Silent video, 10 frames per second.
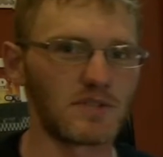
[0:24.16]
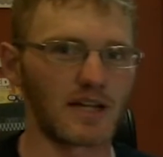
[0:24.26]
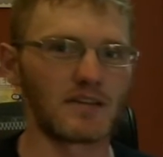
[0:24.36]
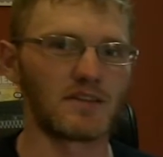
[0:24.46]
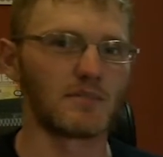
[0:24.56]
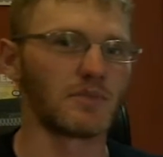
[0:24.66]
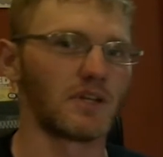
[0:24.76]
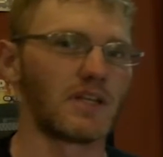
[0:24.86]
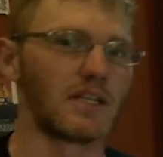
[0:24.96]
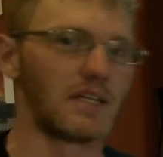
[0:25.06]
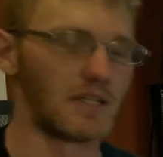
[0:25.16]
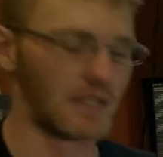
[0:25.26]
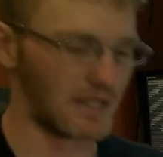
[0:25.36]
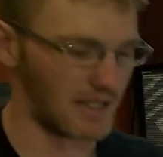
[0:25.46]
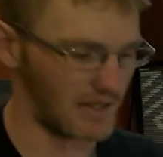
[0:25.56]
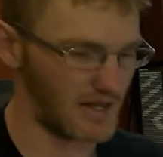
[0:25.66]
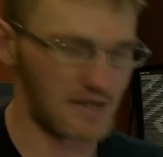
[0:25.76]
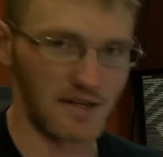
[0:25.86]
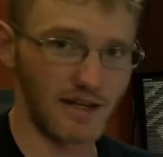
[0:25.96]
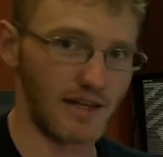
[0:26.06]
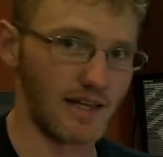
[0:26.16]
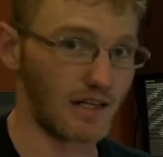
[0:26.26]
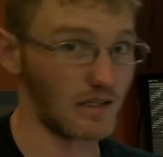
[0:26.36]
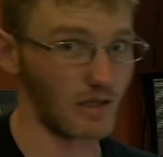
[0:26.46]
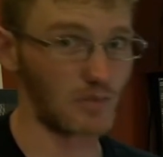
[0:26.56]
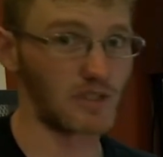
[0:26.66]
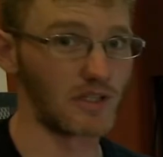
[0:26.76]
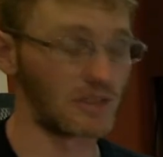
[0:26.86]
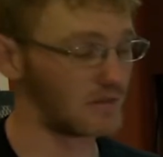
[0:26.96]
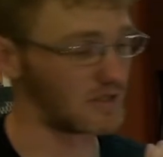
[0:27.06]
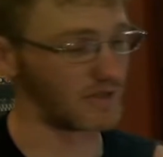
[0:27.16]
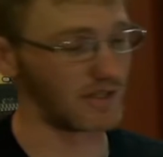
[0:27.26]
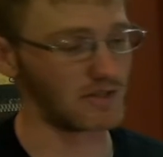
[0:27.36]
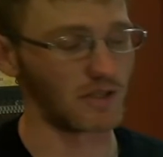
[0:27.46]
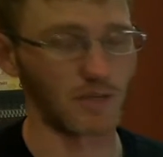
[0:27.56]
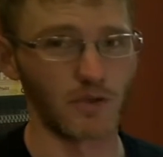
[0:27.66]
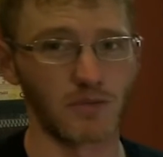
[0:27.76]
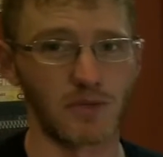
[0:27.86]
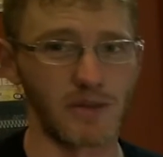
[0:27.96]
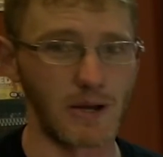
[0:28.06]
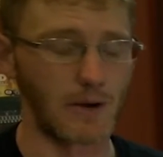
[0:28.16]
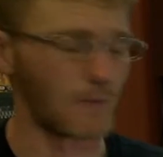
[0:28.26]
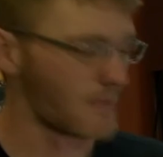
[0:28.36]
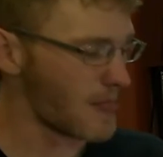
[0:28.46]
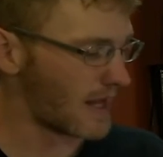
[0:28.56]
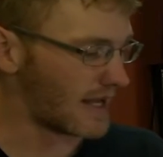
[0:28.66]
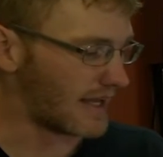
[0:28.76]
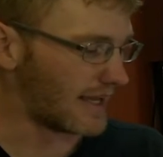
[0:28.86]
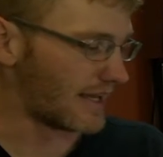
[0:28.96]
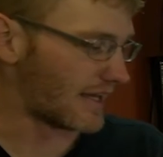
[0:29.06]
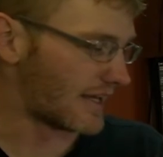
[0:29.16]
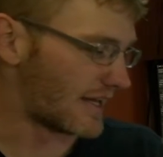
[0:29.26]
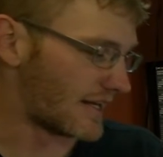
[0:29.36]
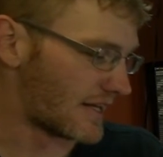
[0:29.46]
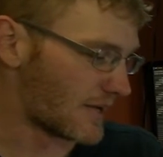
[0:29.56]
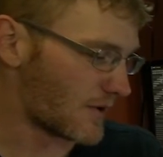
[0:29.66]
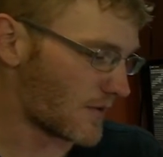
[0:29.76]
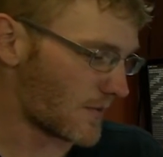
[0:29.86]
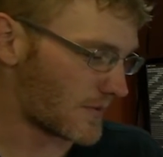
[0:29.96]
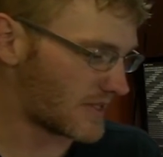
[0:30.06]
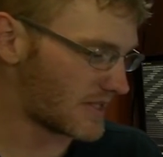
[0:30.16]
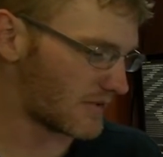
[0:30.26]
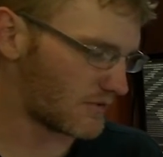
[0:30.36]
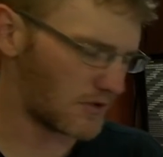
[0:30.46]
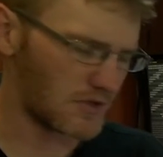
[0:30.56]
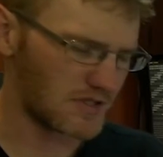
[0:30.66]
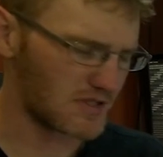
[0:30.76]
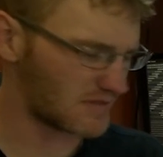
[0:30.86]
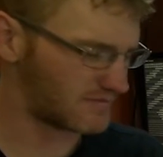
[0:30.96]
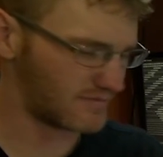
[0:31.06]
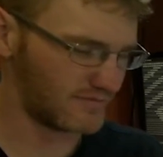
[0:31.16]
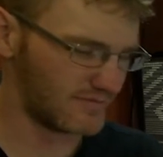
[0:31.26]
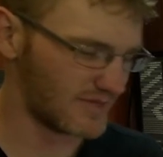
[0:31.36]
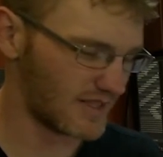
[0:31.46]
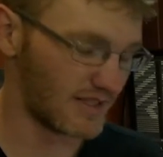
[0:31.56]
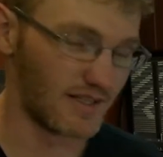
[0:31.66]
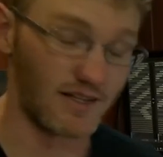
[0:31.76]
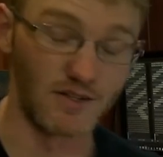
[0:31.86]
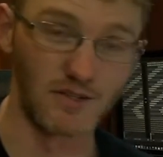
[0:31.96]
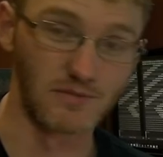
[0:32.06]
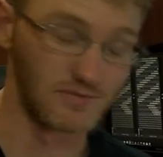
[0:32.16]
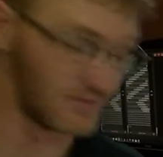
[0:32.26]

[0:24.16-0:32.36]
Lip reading: I got the M-Play in, that night I had a club gig, so I took it with me there. And within the first, I don't know,